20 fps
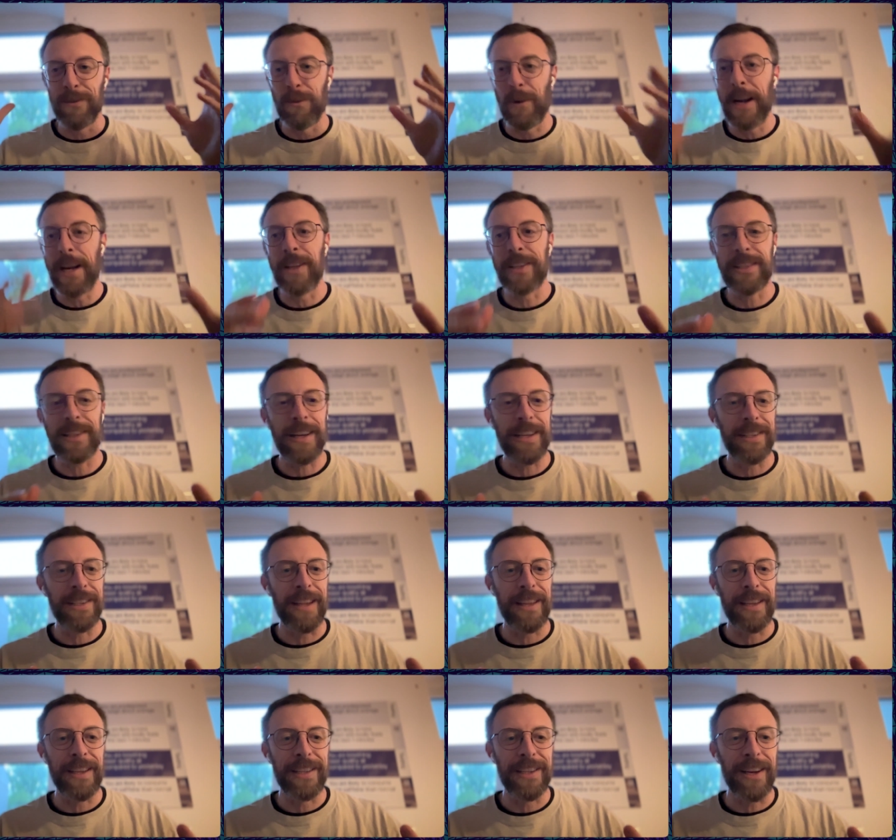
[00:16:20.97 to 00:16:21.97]
right outside,
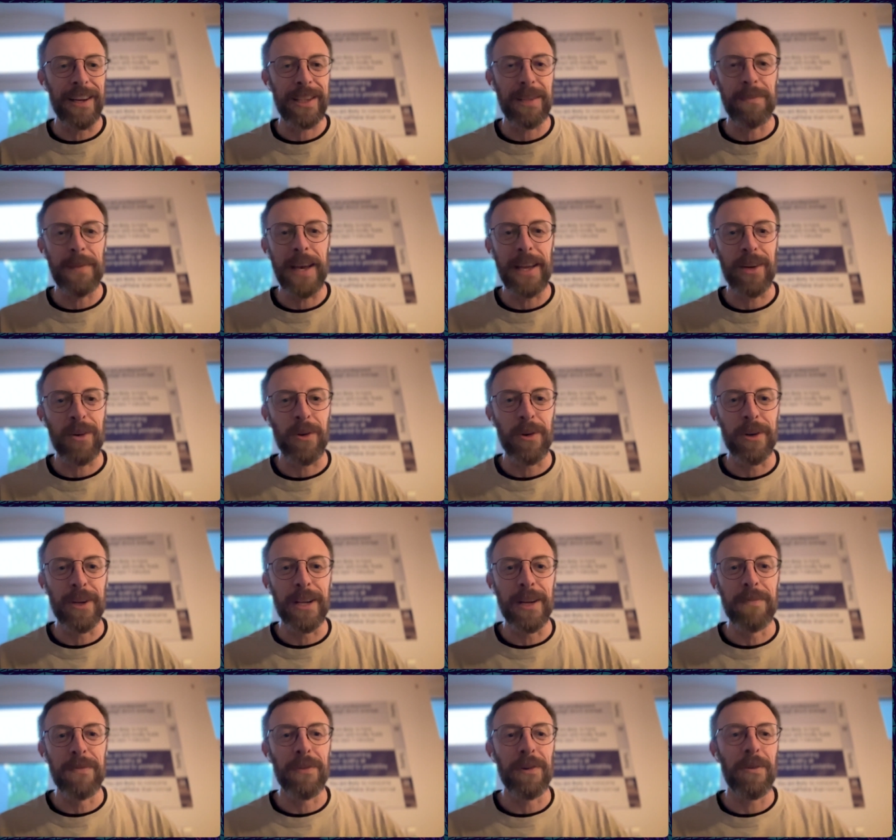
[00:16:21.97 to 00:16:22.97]
and I think I talked to Matt,
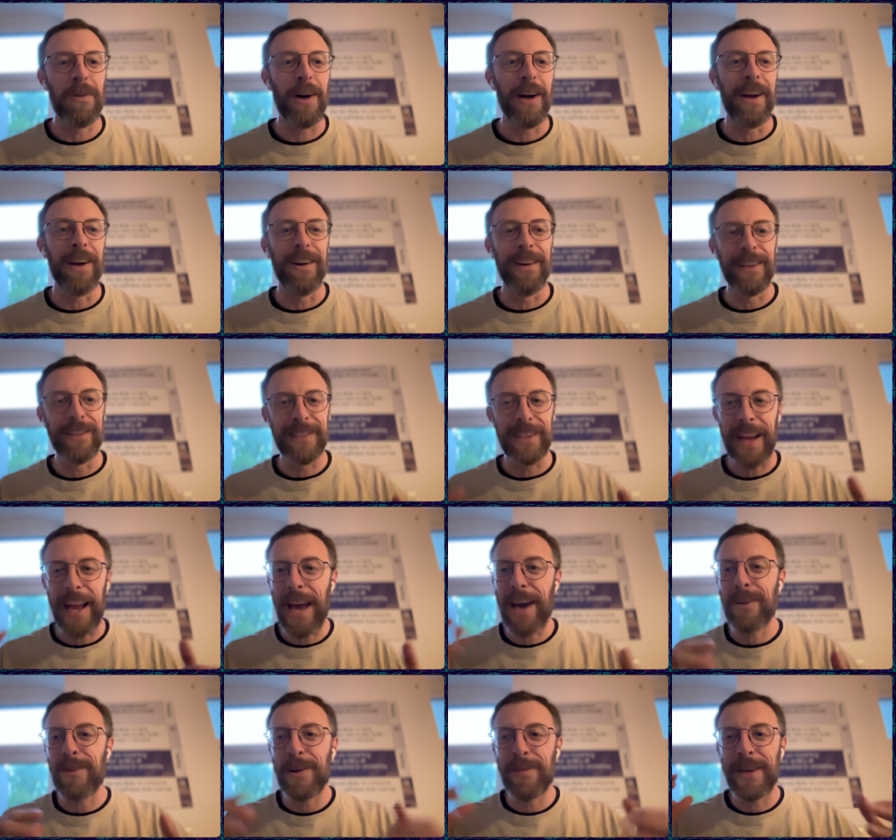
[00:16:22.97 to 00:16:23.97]
cornered him for a while. I was like,
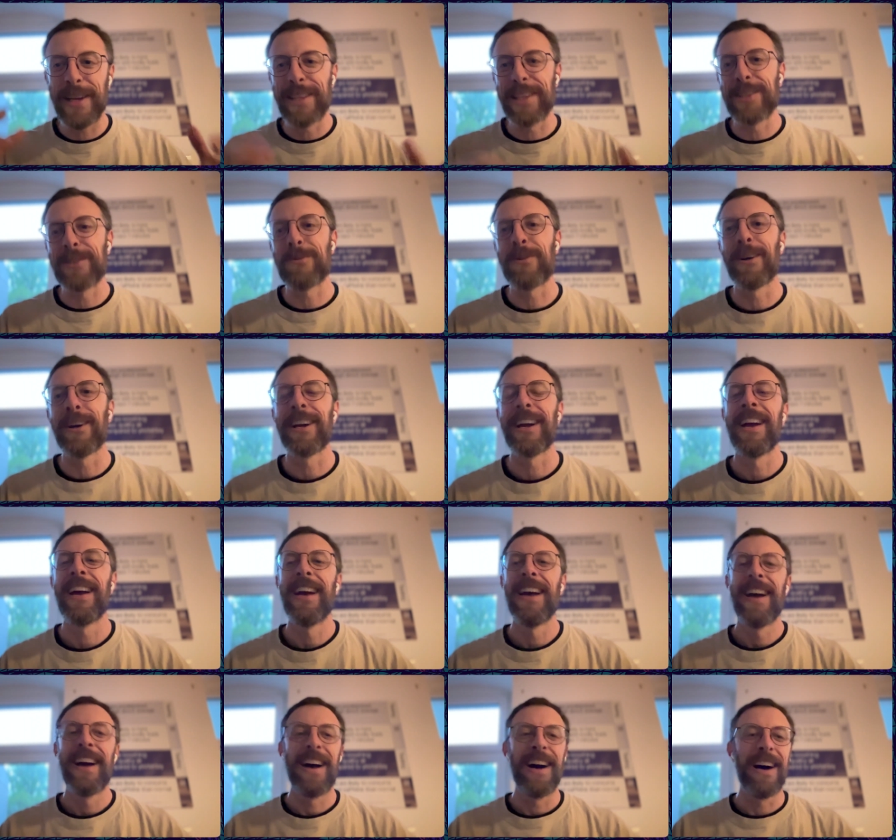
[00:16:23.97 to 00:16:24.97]
how do I make this work?
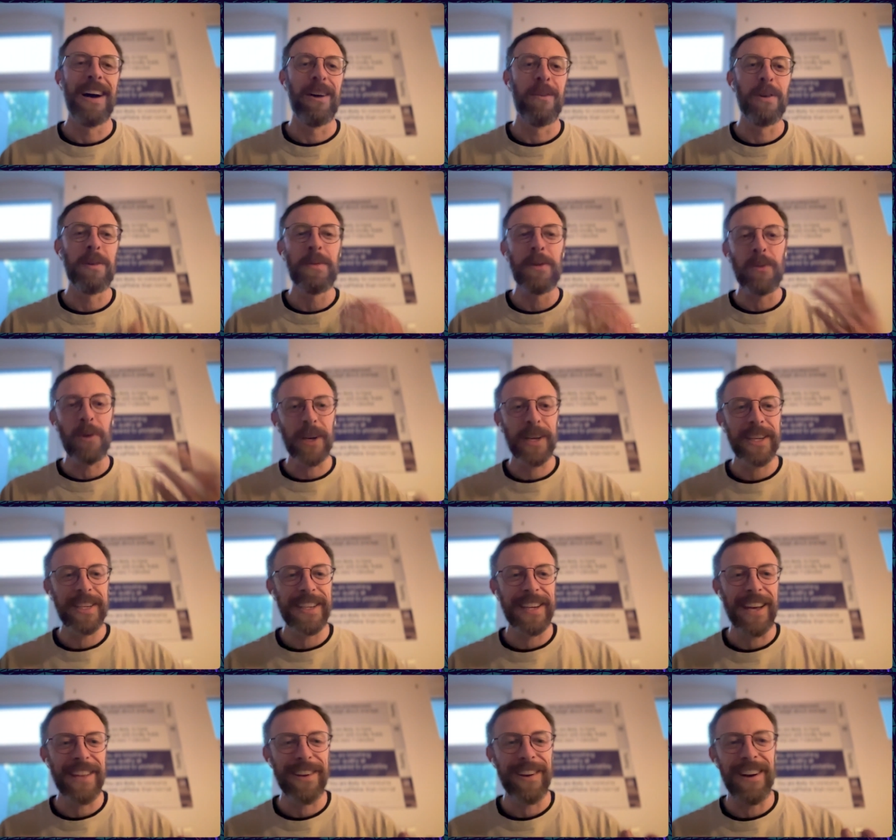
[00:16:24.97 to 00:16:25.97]
We've been working
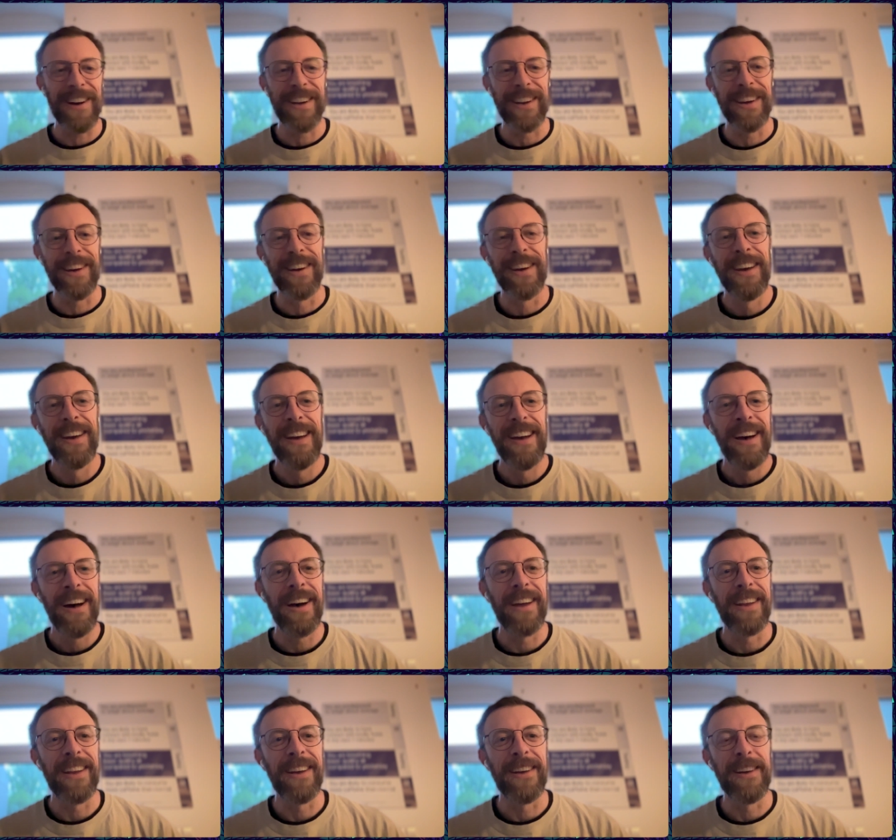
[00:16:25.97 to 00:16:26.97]
together on a
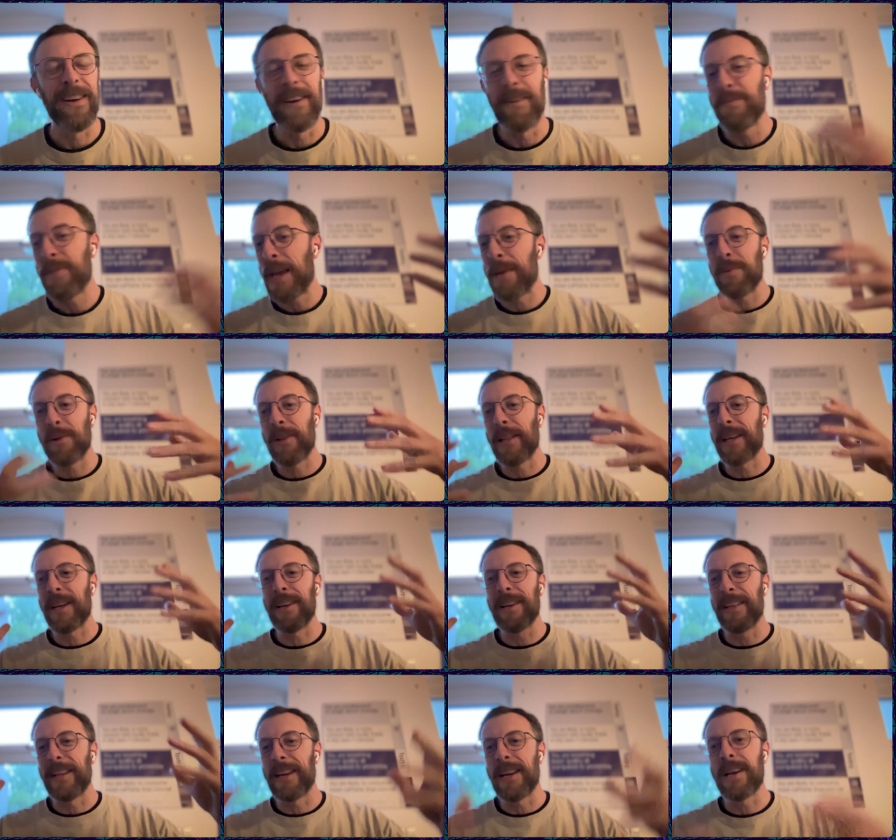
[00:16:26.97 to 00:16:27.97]
paper, like
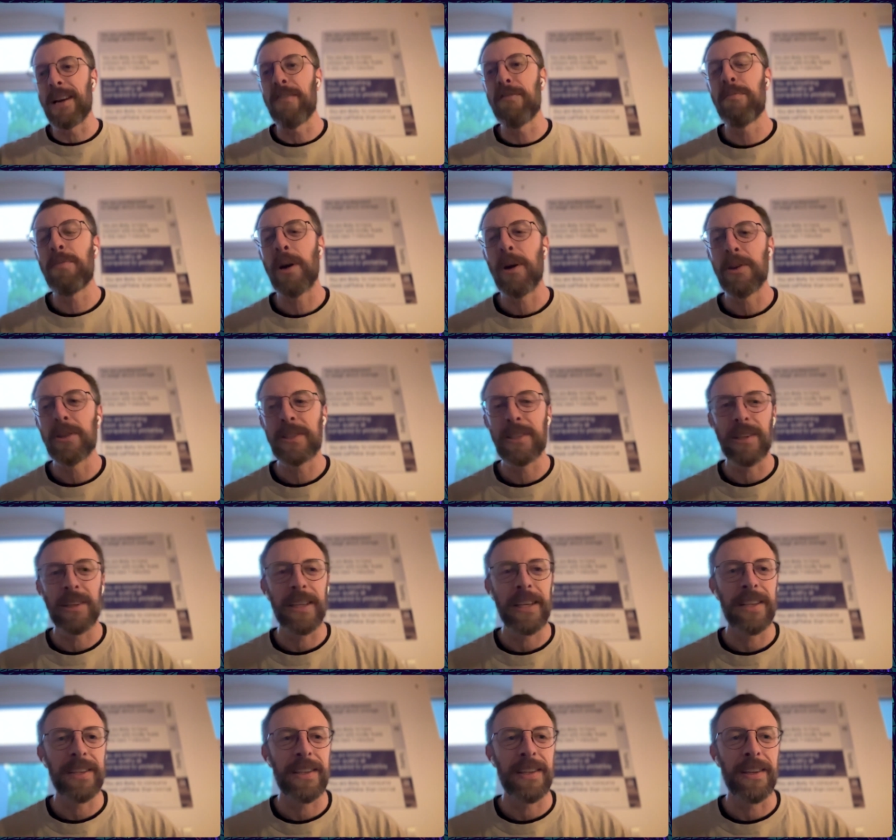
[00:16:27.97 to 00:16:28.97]
a gov post.
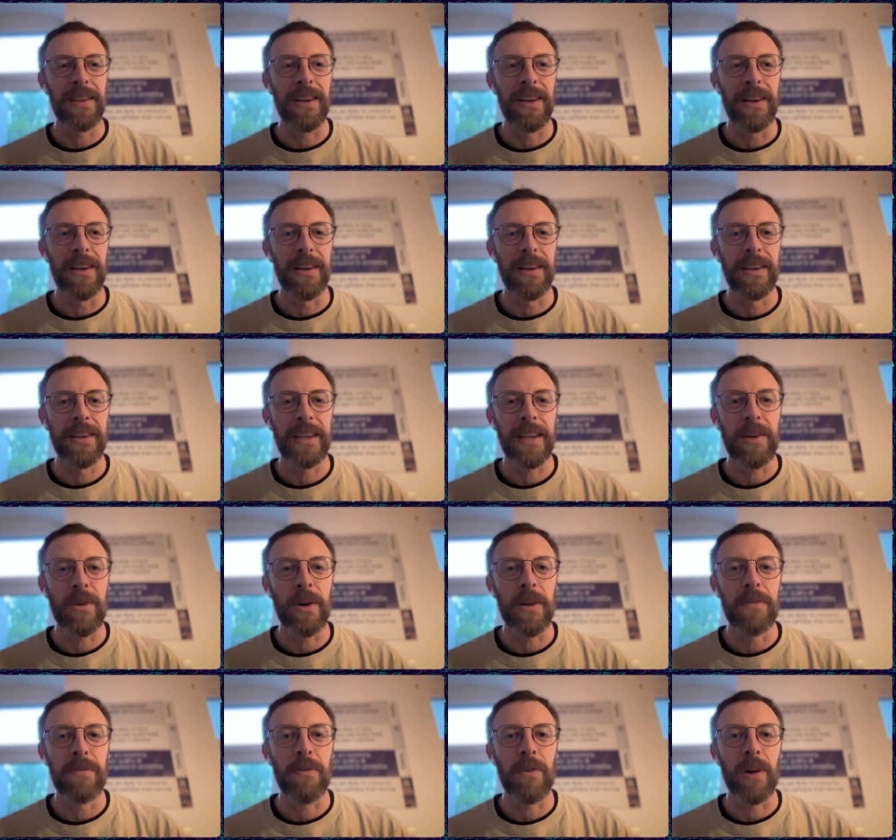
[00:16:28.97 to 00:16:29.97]
We'll hit the
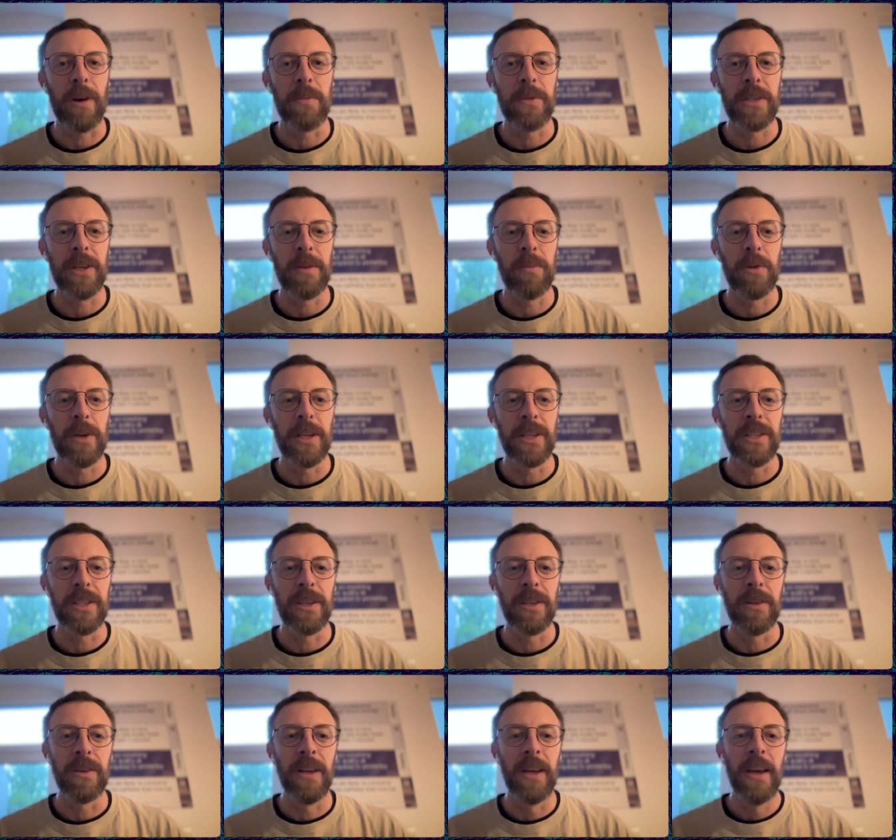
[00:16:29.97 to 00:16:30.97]
Gitcoin forums here pretty
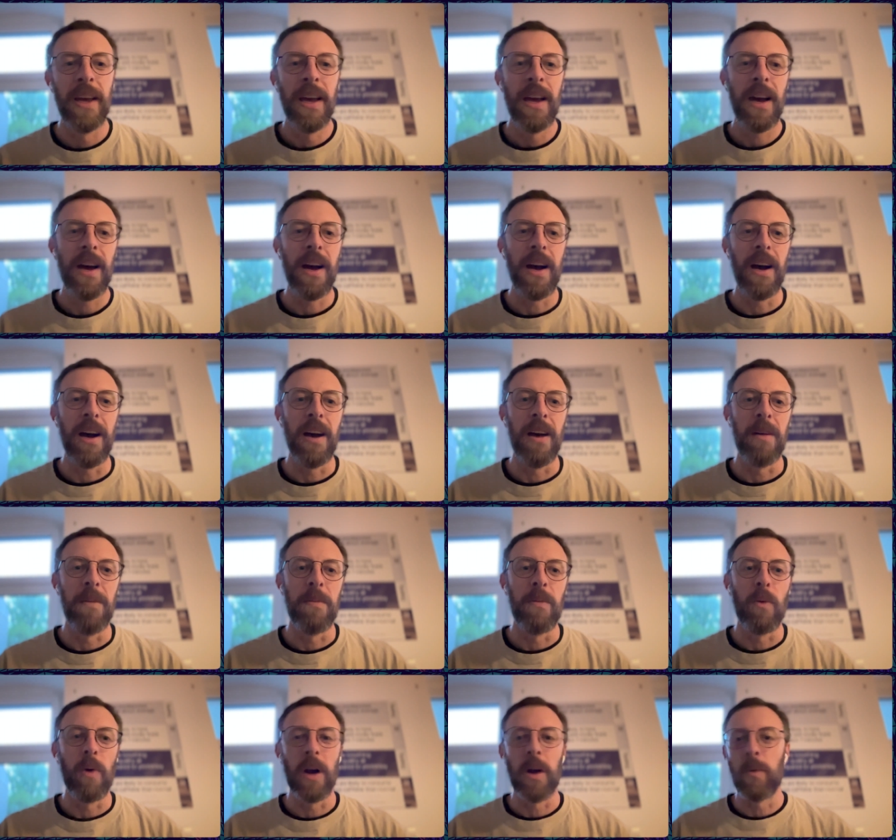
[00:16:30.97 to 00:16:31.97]
soon,
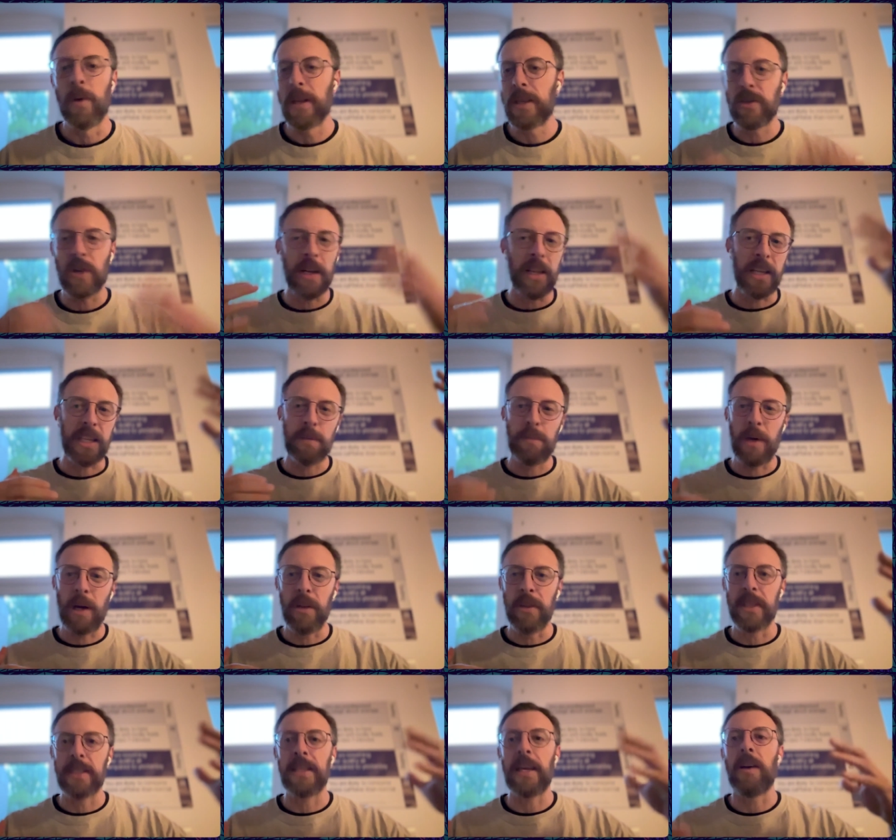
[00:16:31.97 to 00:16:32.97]
where we try to like
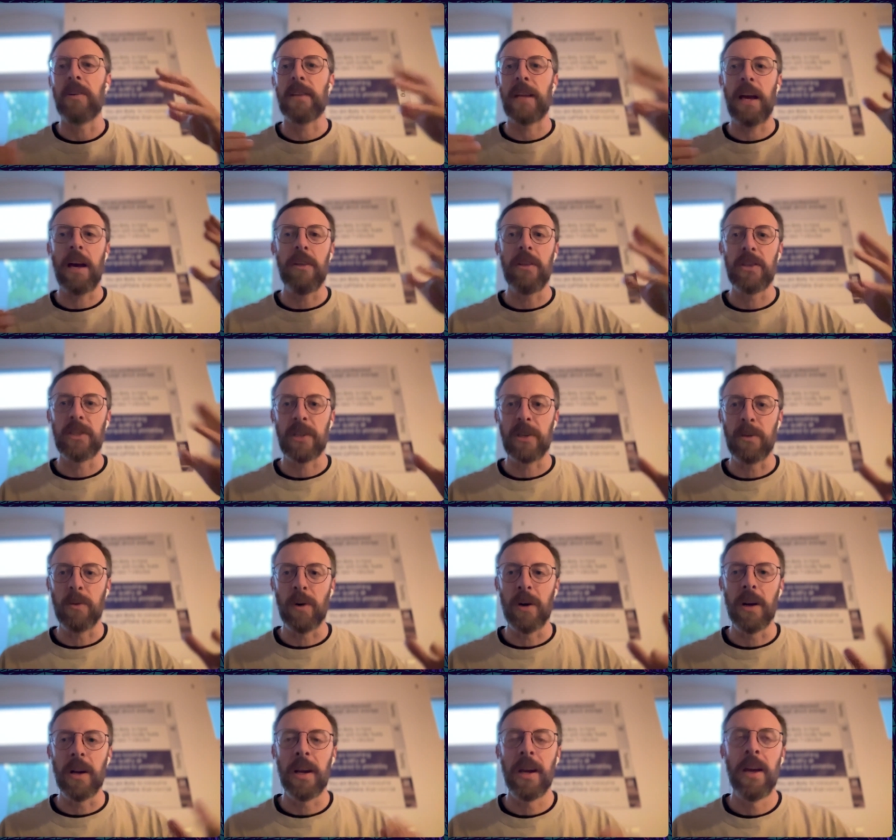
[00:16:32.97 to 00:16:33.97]
spell this out, how this could
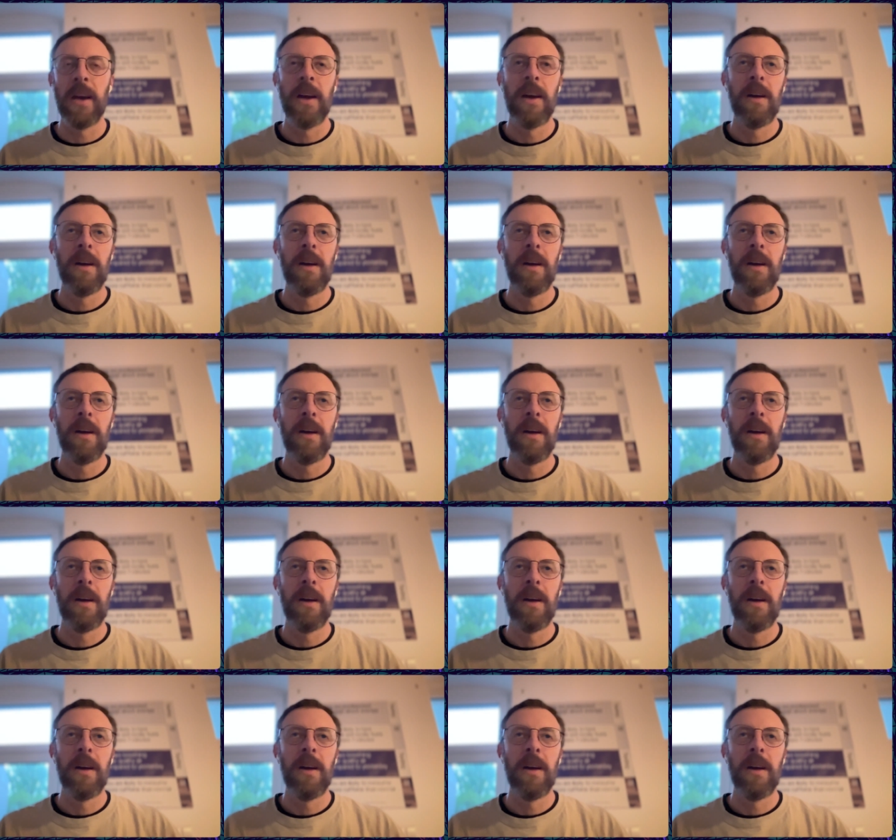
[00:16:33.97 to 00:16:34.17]
work.